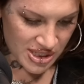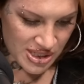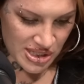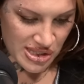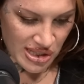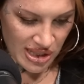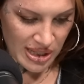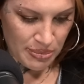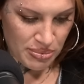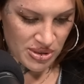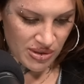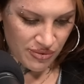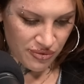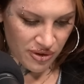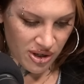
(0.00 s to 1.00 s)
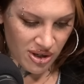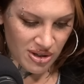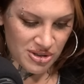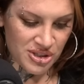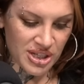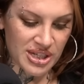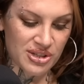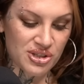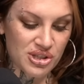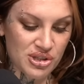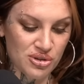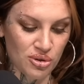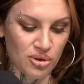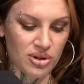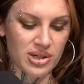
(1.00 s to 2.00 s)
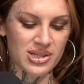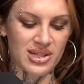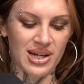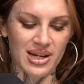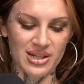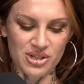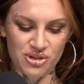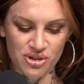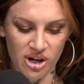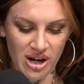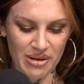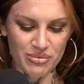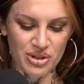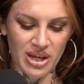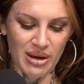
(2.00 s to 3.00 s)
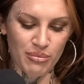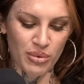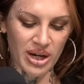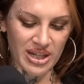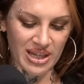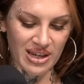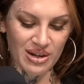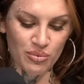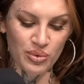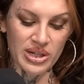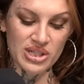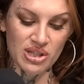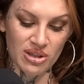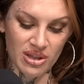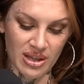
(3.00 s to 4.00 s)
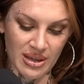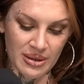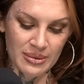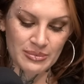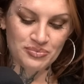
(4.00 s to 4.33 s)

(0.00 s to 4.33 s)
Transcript: slips and falls in stores and at his job to get money and recently